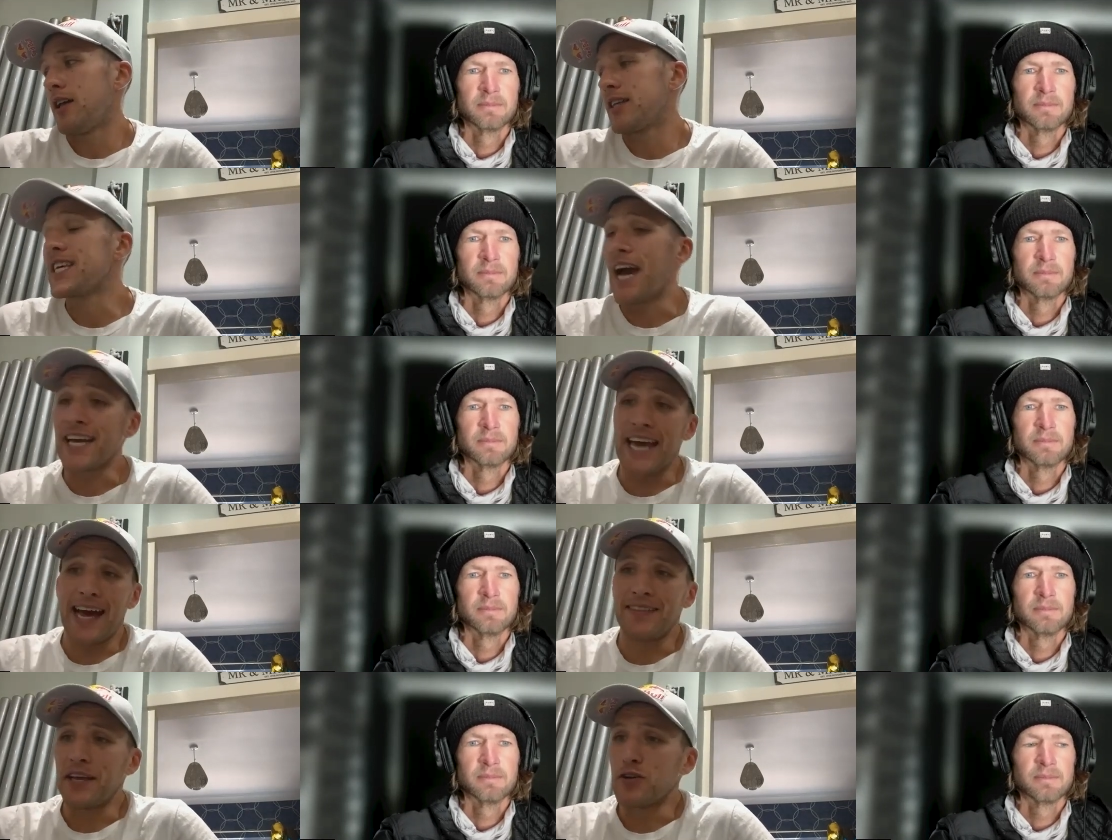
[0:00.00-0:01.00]
Speaker 1: yeah,
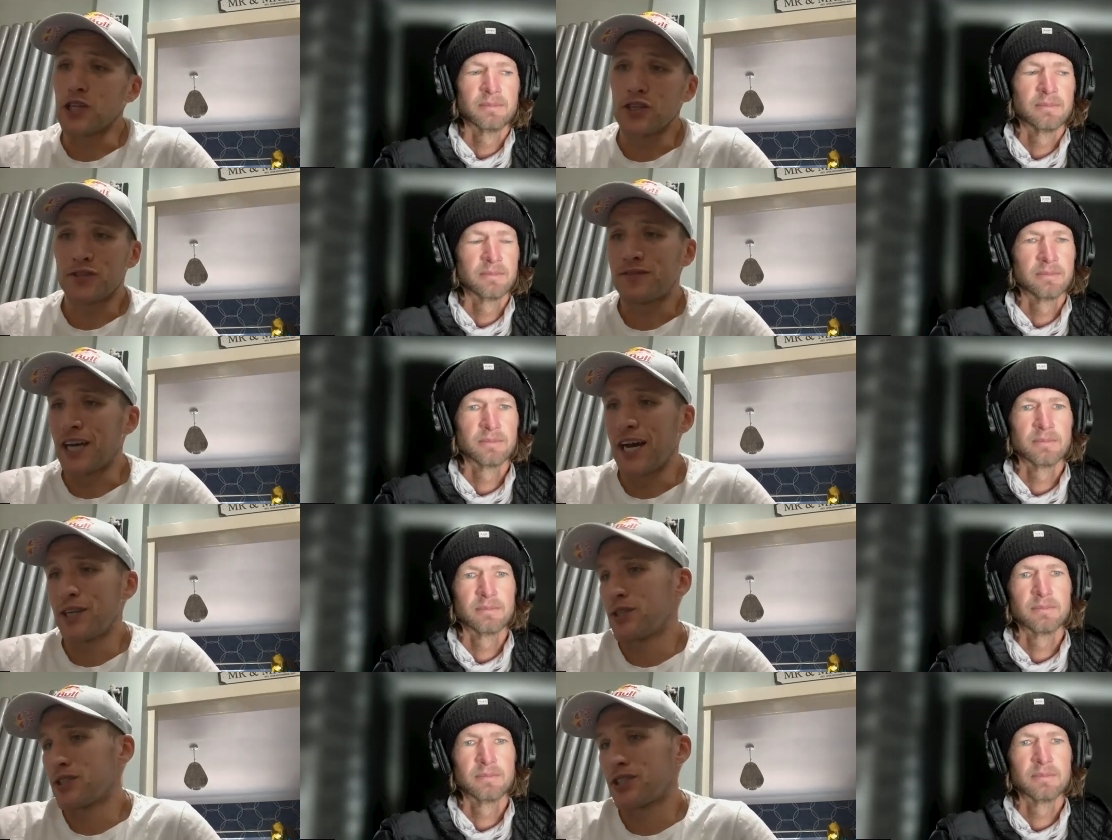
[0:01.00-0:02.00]
again, there's lots of
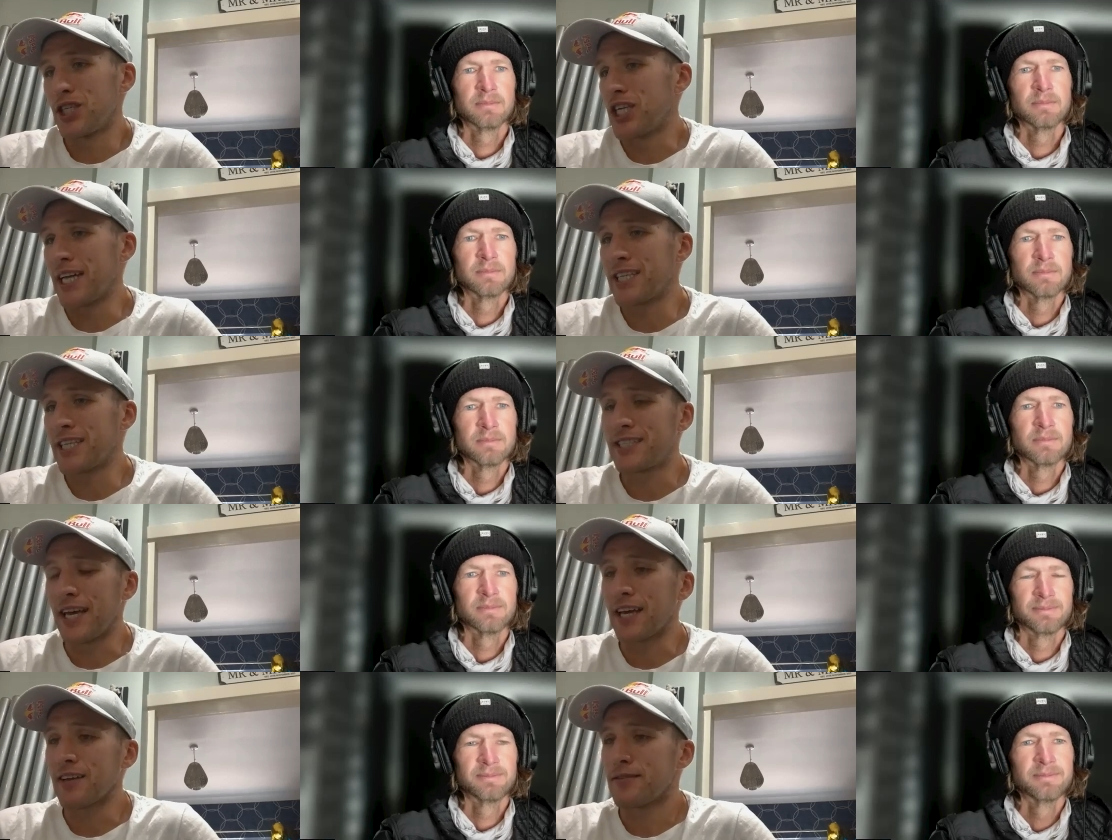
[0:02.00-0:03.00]
science
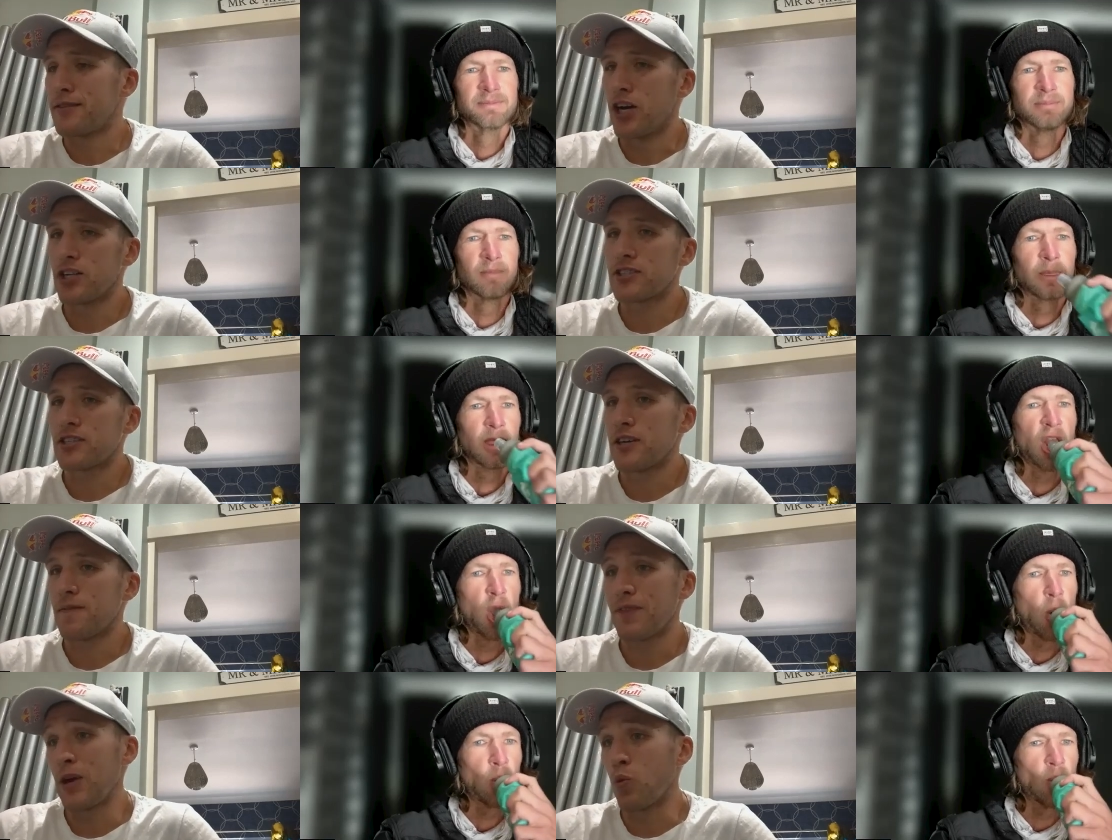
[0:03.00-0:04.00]
suggesting that
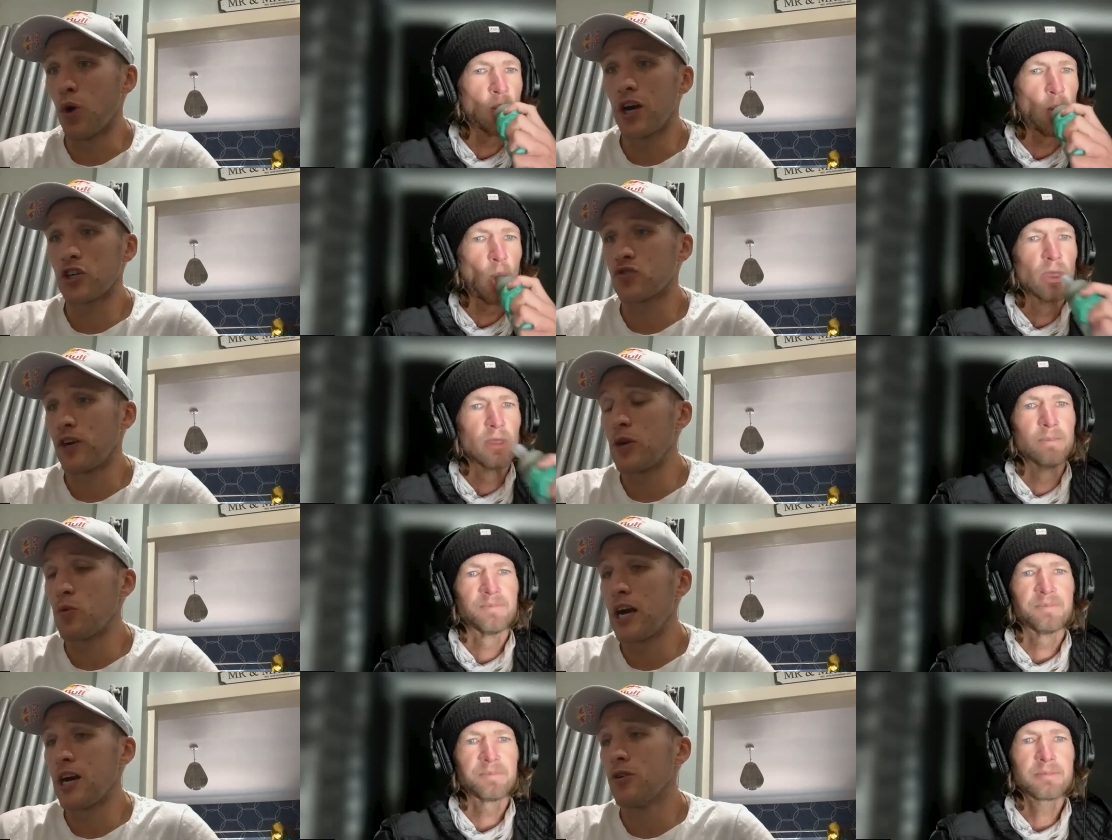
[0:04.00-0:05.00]
it works
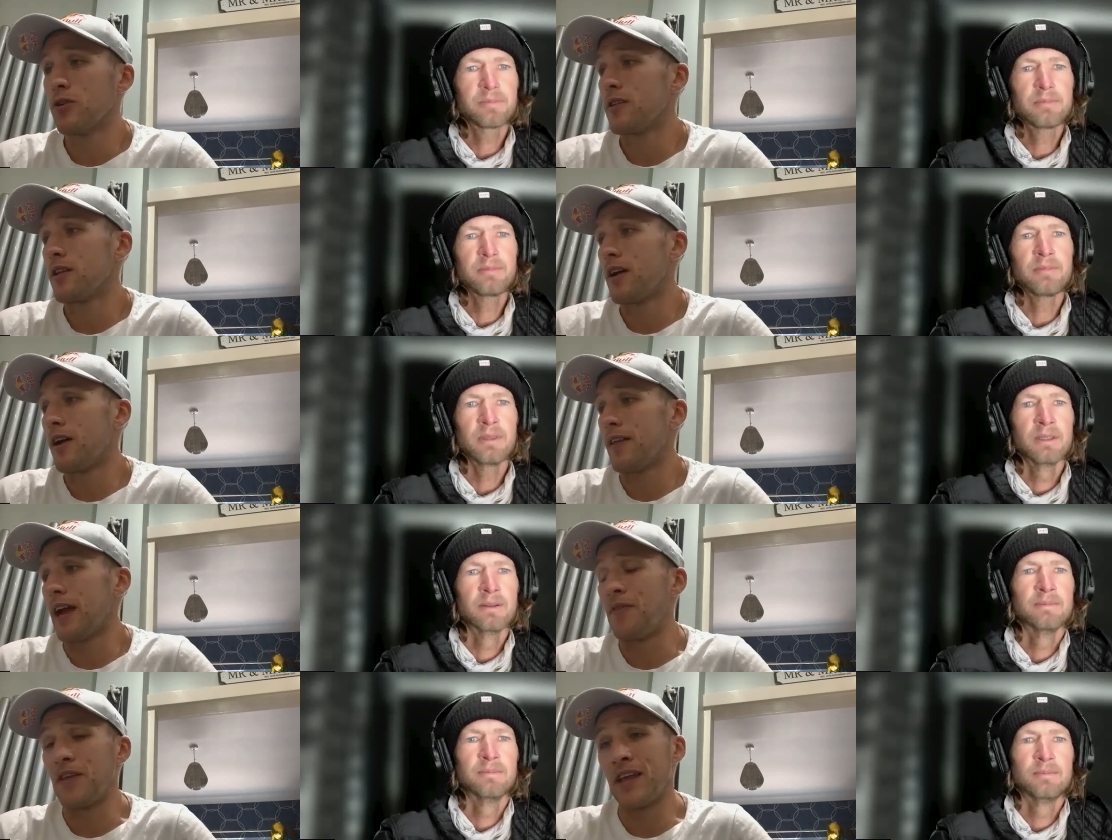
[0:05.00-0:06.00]
really well.
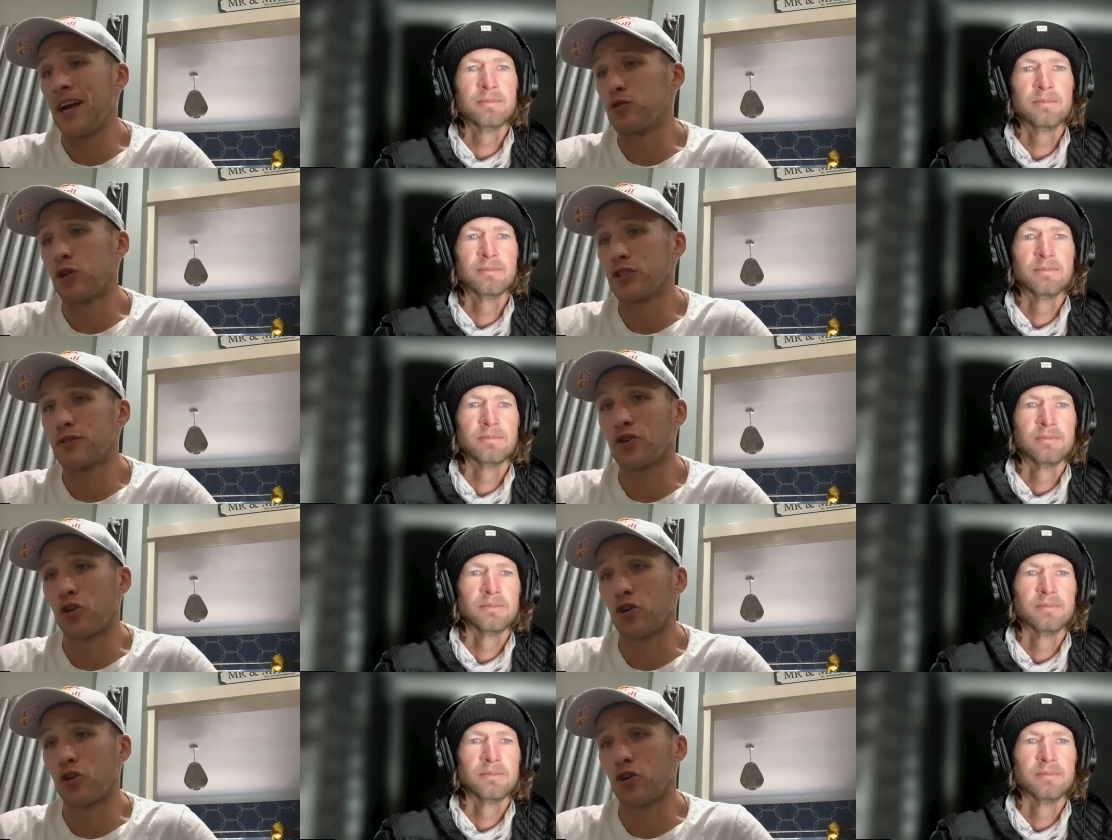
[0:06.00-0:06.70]
And then there's lots of